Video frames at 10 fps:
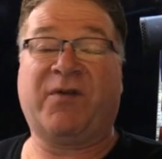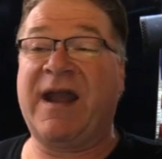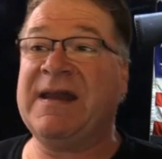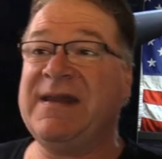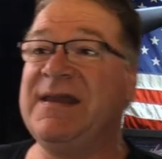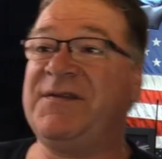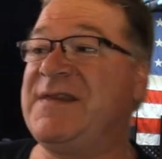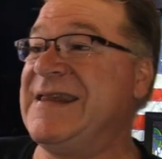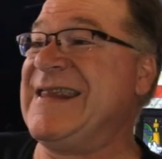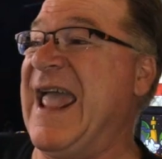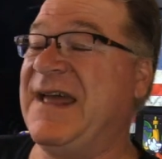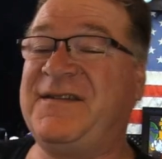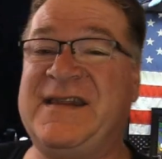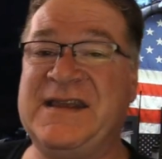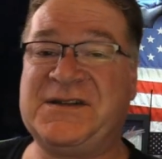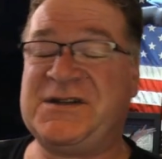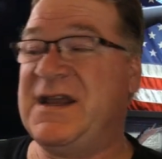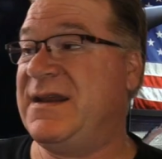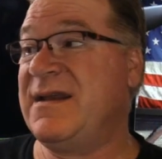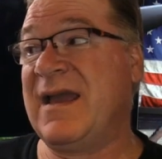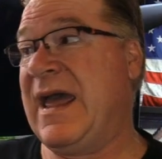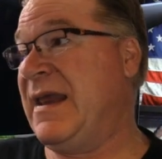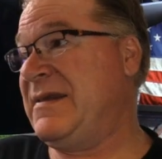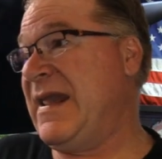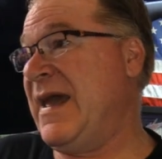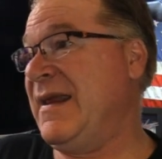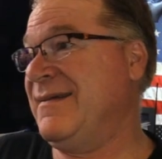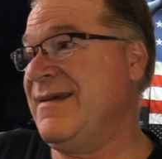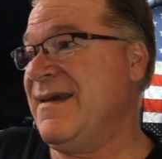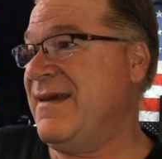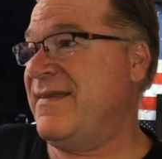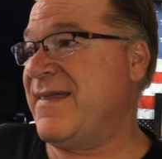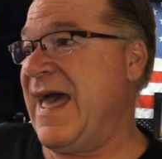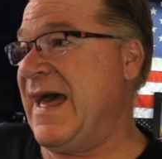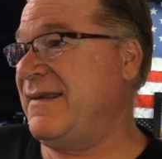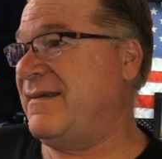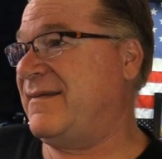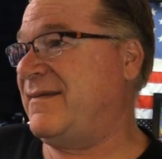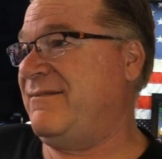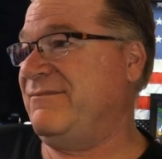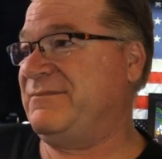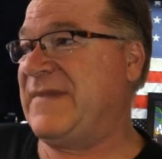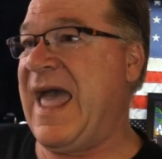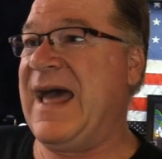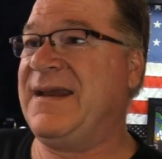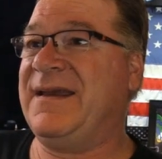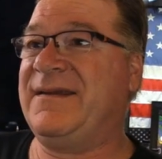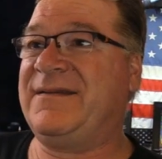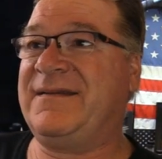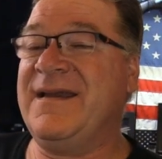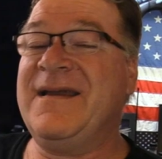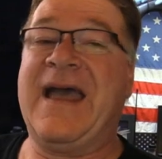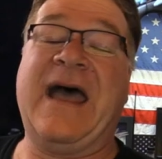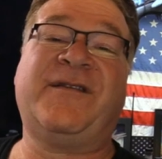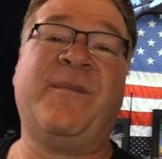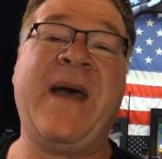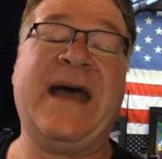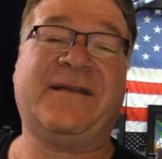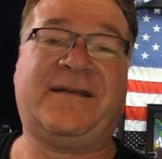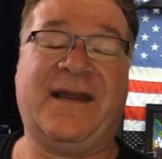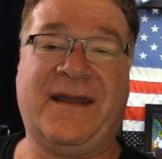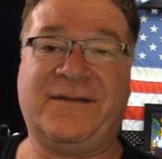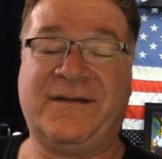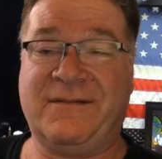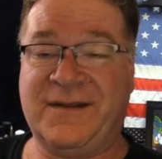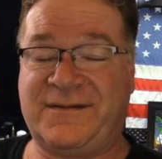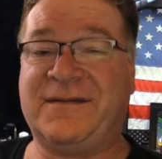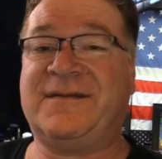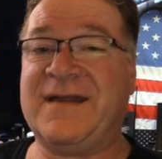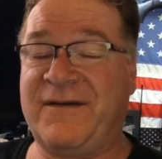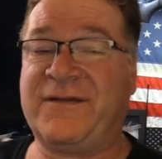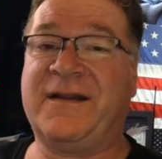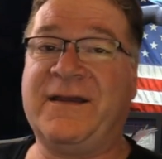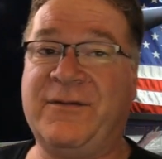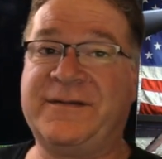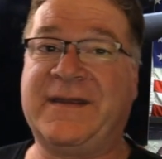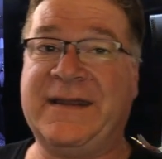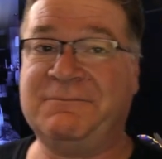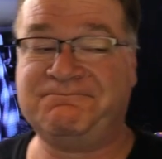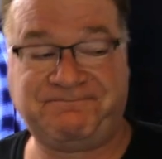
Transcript: Brandy is the nastiest shit, and yet that, that is, as Matt says, this is definitely whiskey.